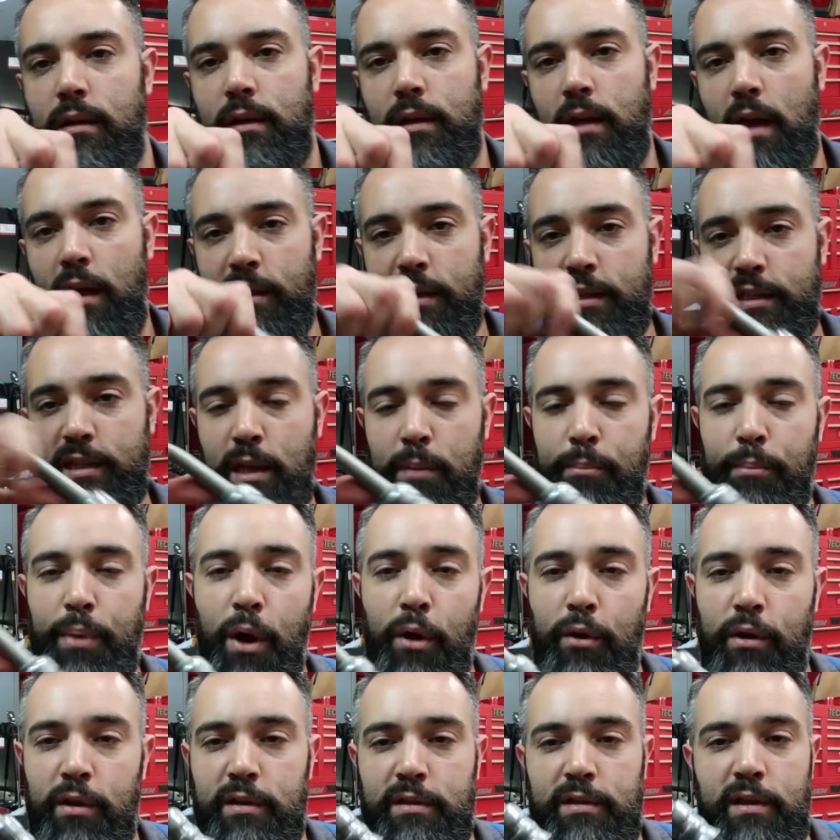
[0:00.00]
Now these
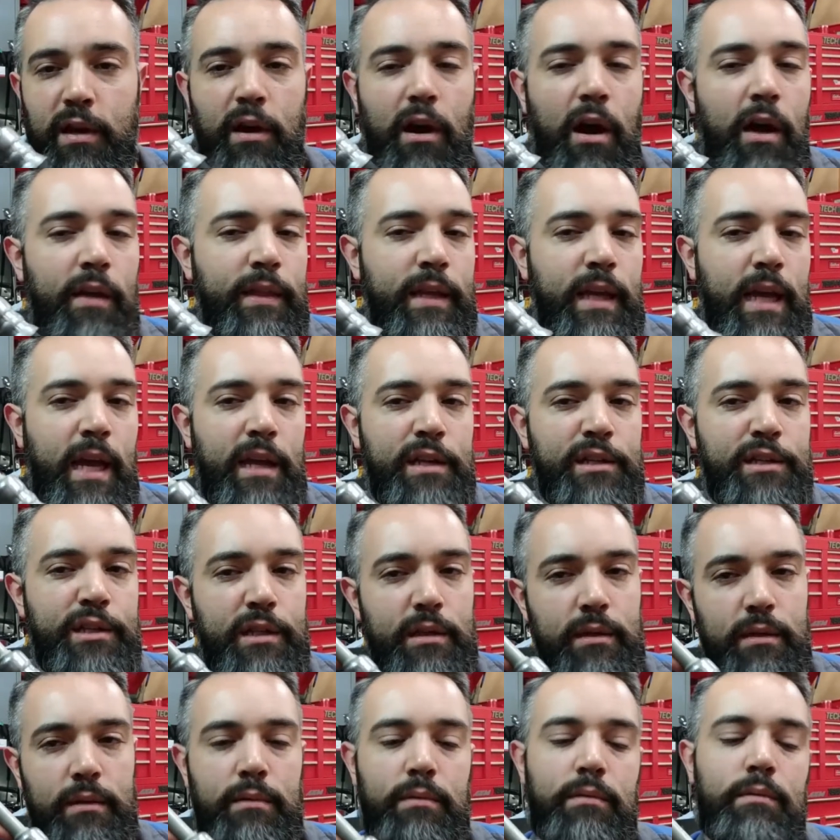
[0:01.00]
components are on the
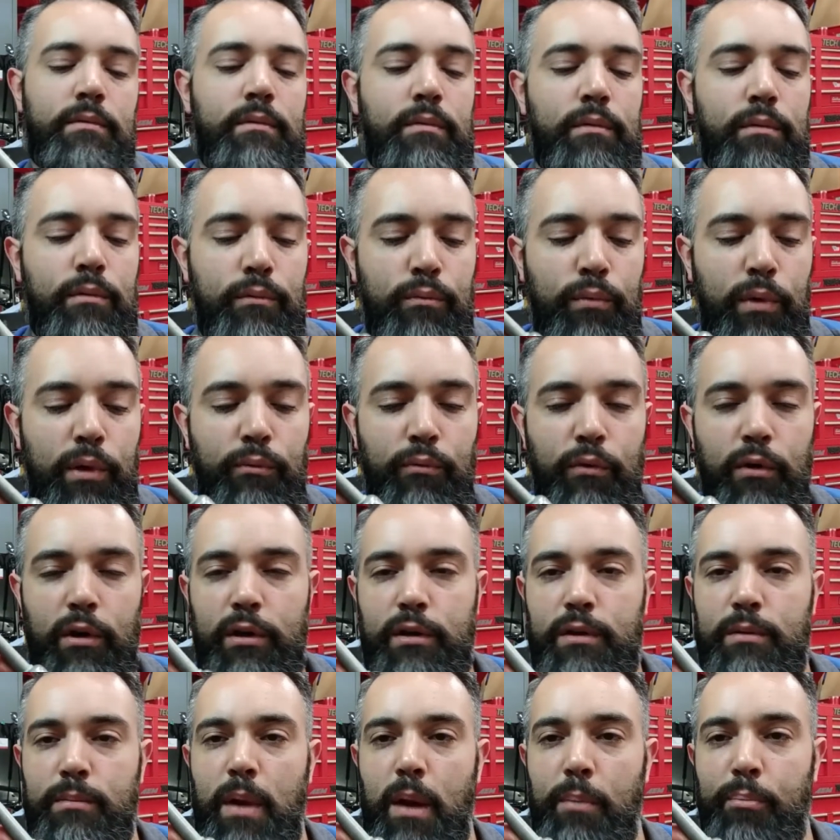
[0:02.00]
engine. When we're
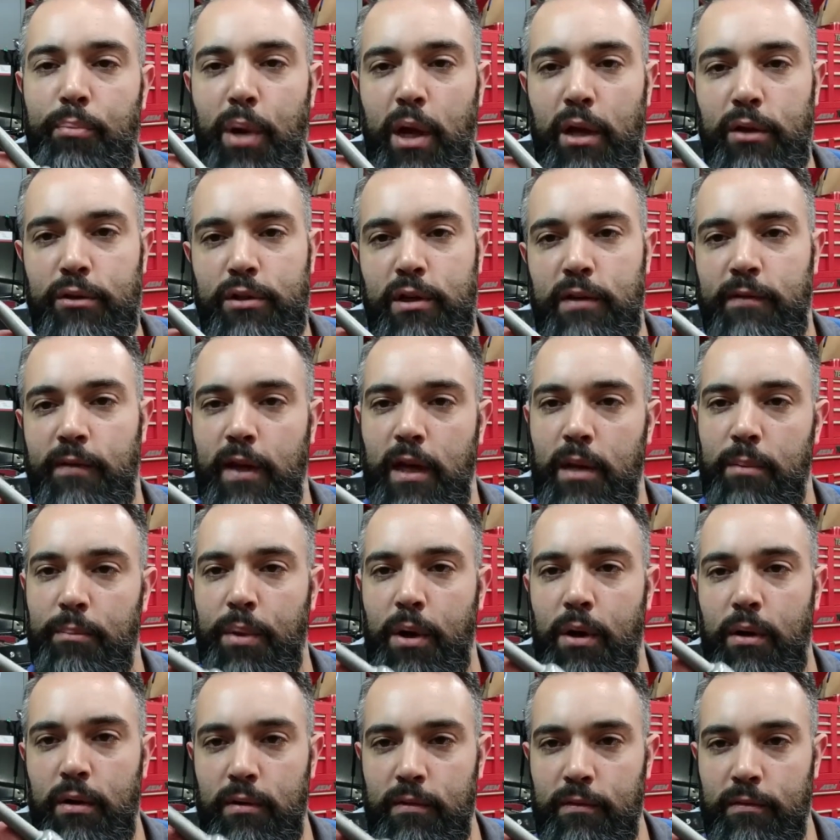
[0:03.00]
a belt-driven
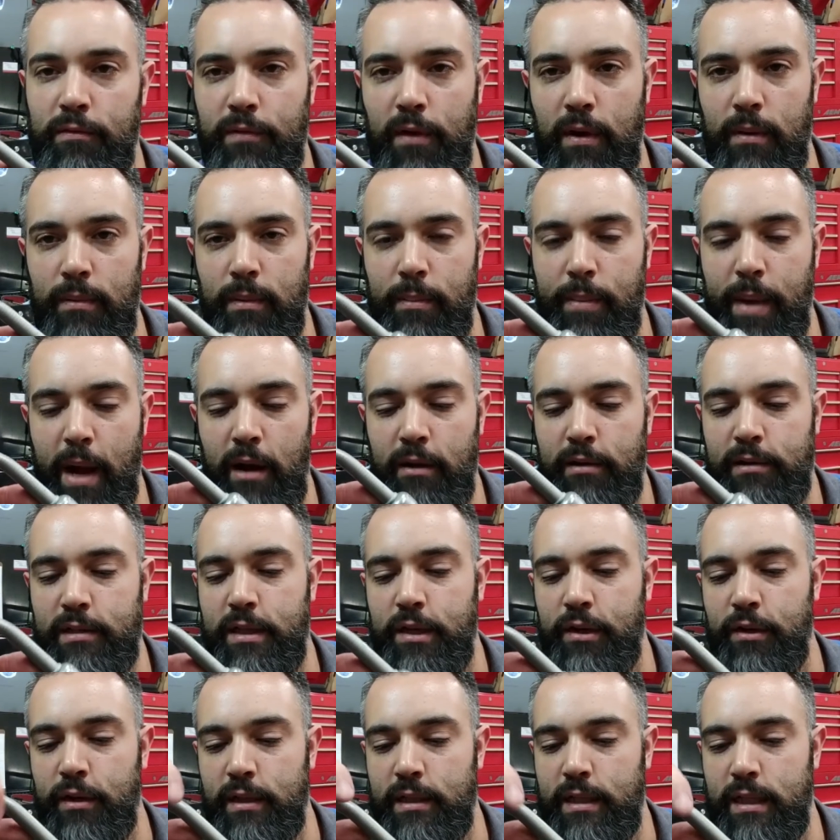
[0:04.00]
component from the power
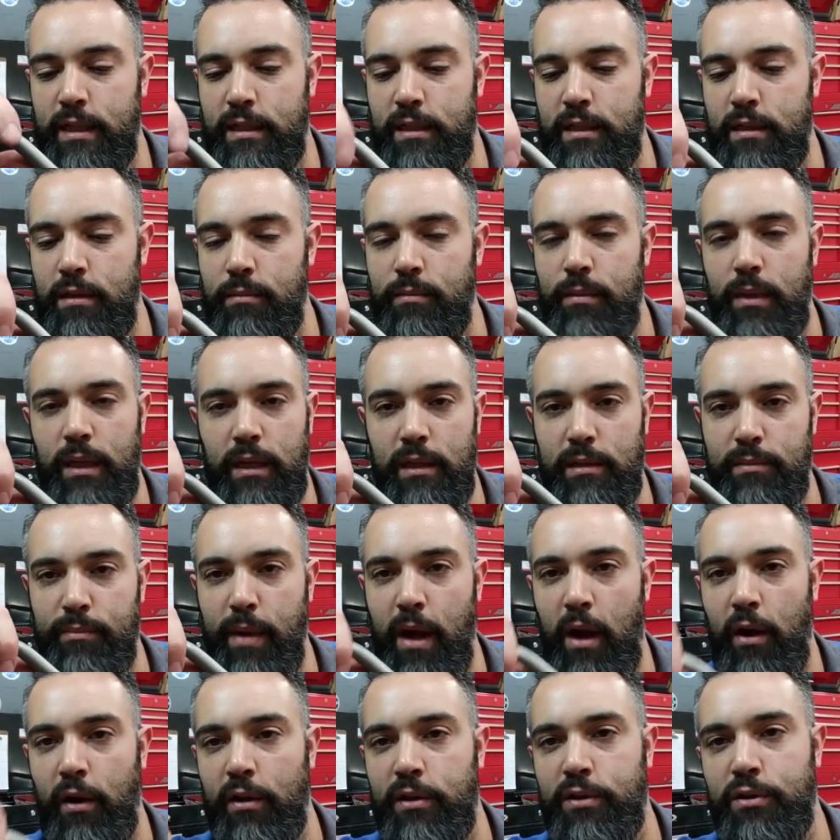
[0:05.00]
steering system, it's
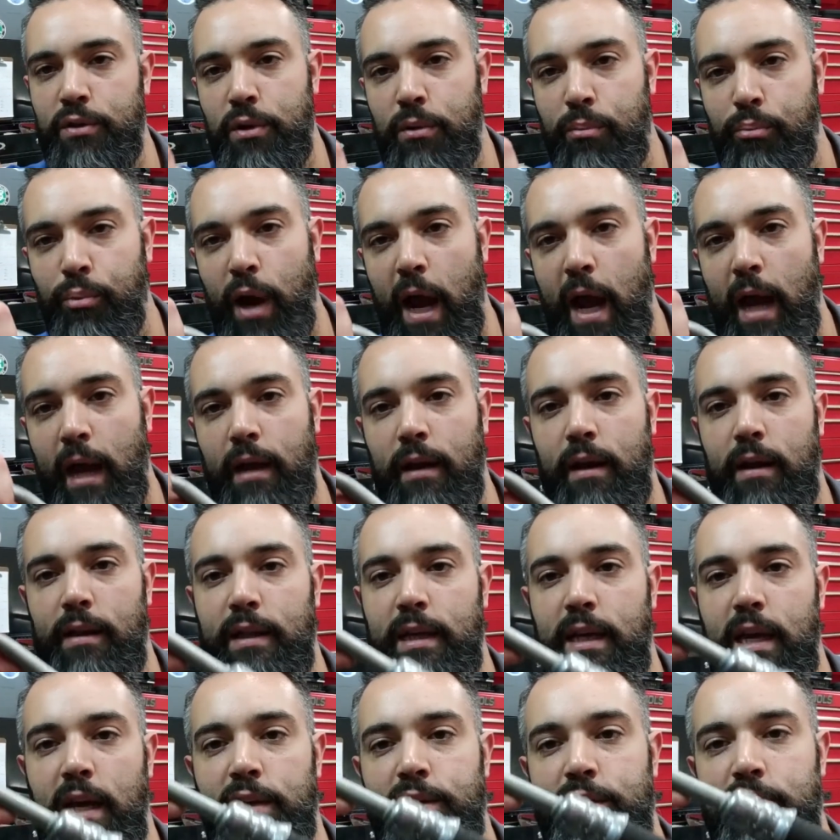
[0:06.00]
mounted to a bracket on
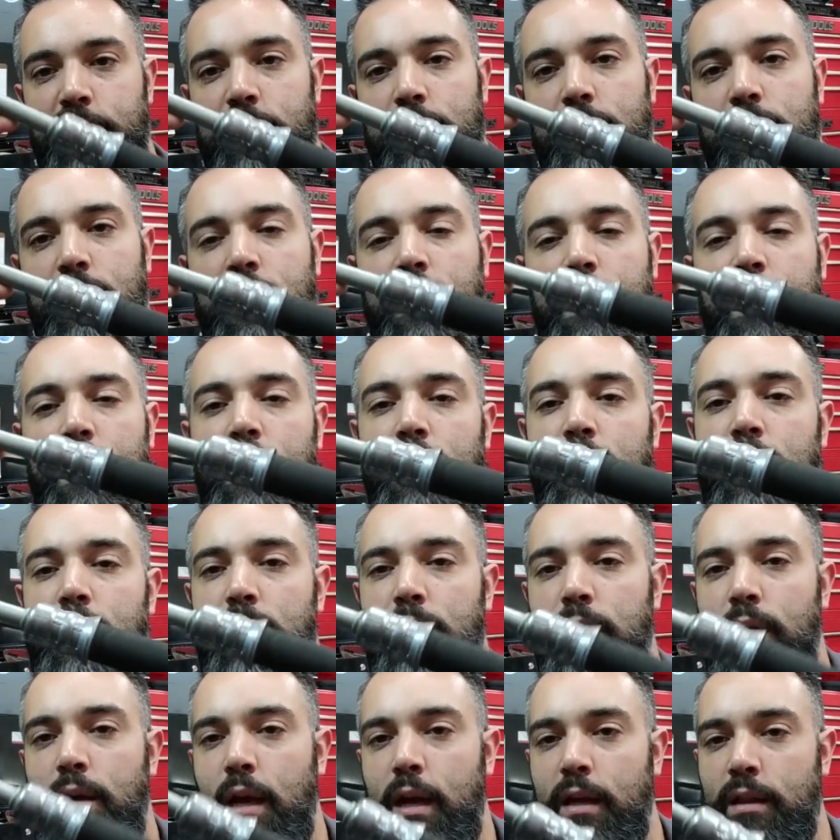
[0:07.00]
the engine,
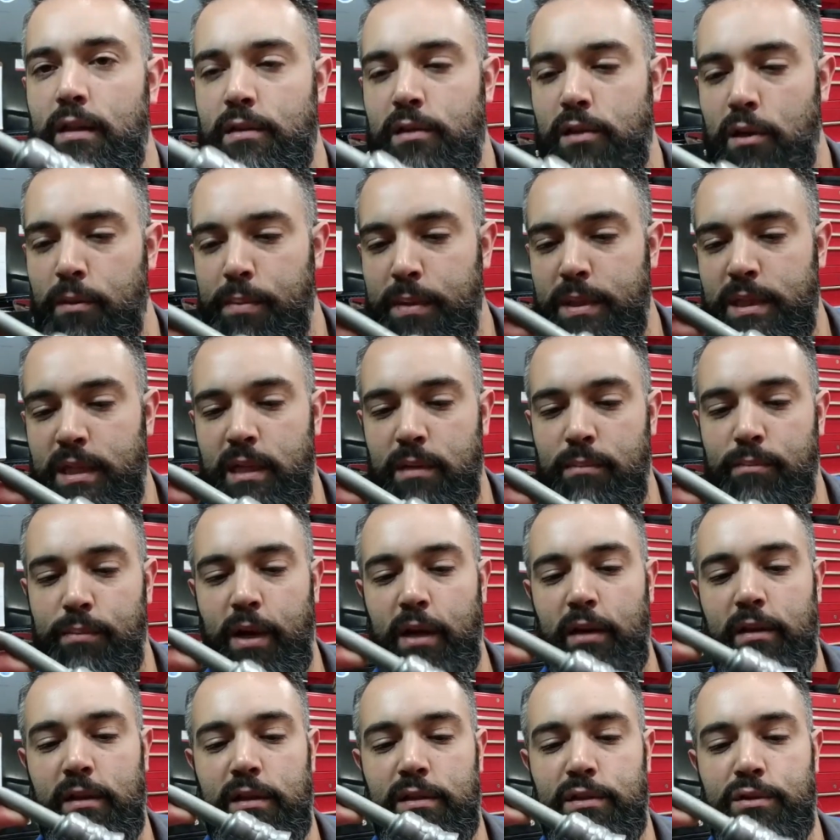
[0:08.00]
and the serpentine
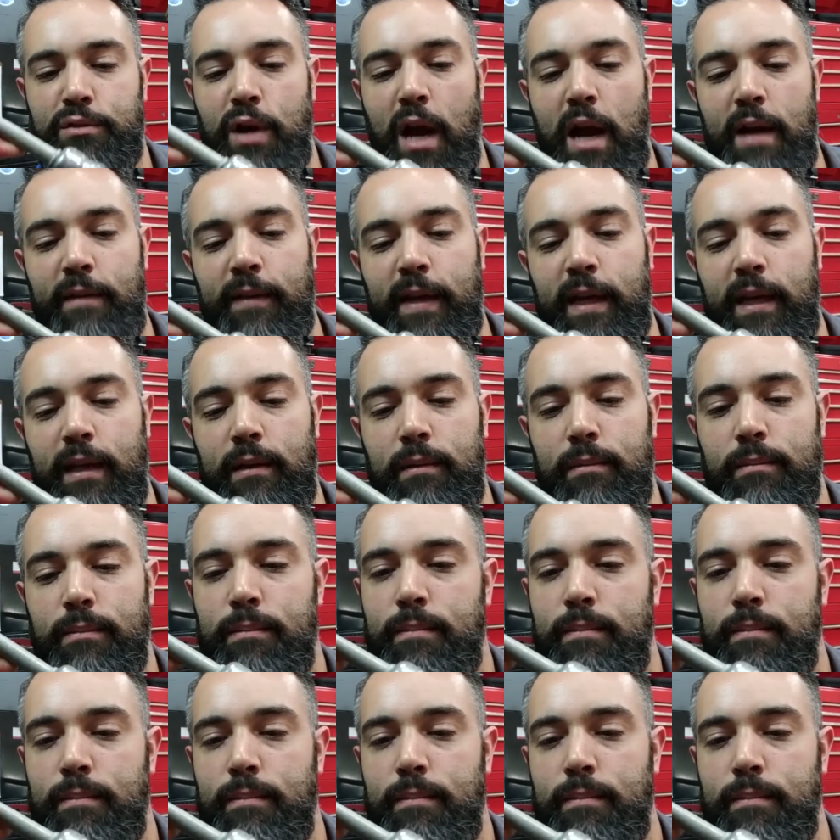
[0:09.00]
belt is driving it.